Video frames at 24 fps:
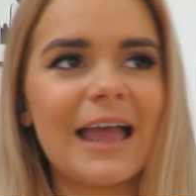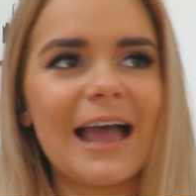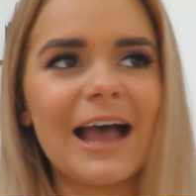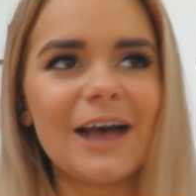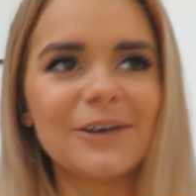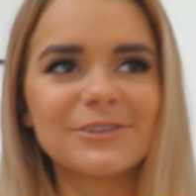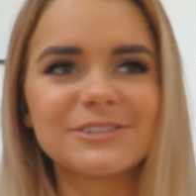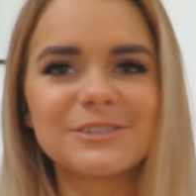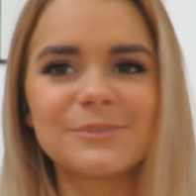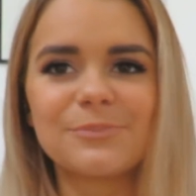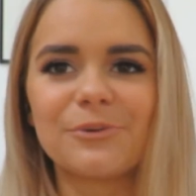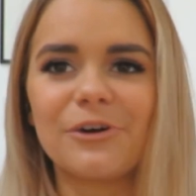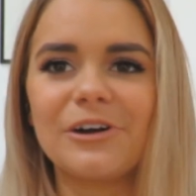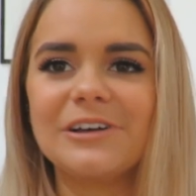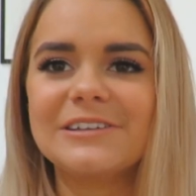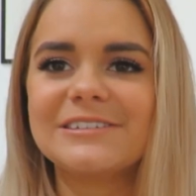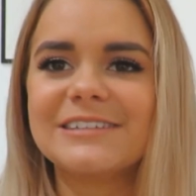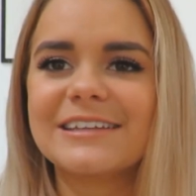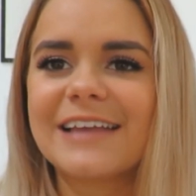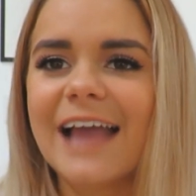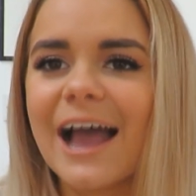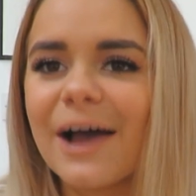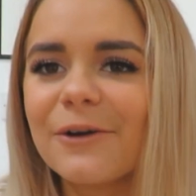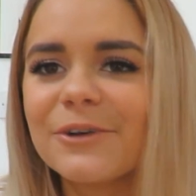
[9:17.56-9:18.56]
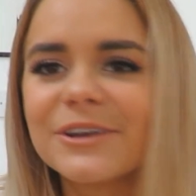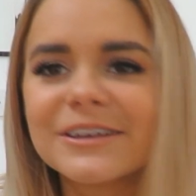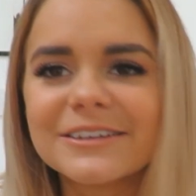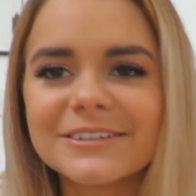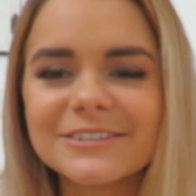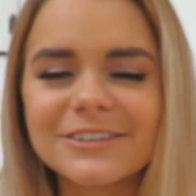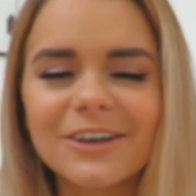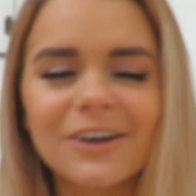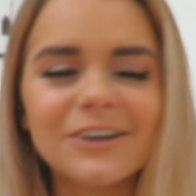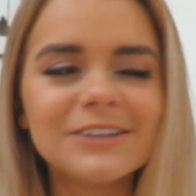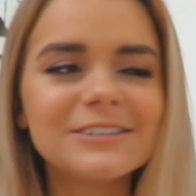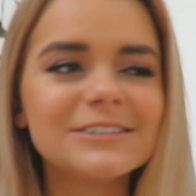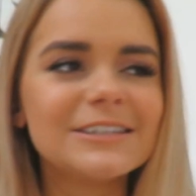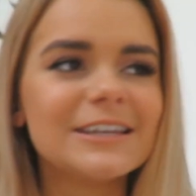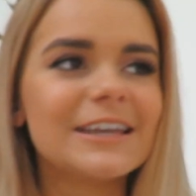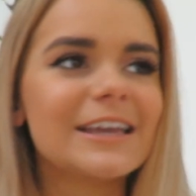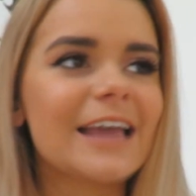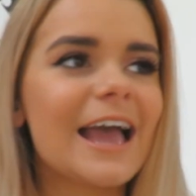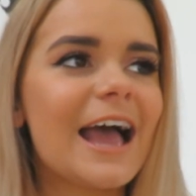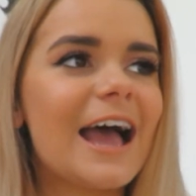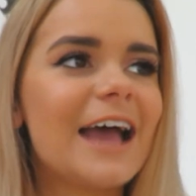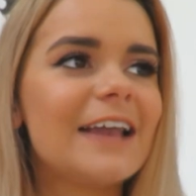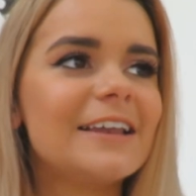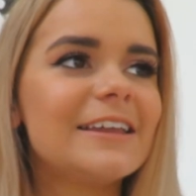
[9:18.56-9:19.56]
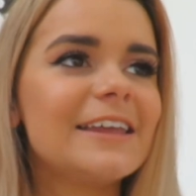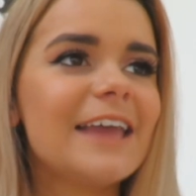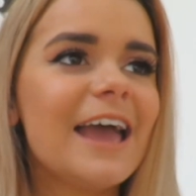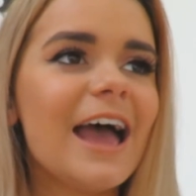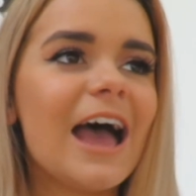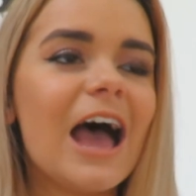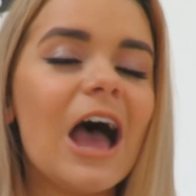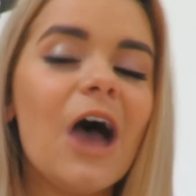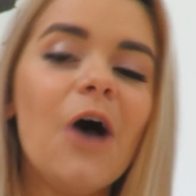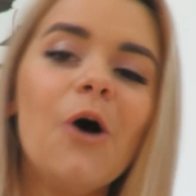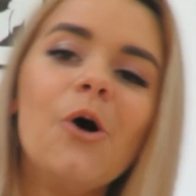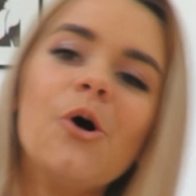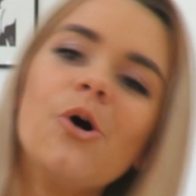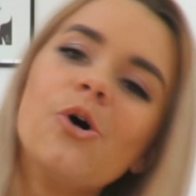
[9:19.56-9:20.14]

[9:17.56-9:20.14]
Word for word: How surprising, how exciting, and yeah.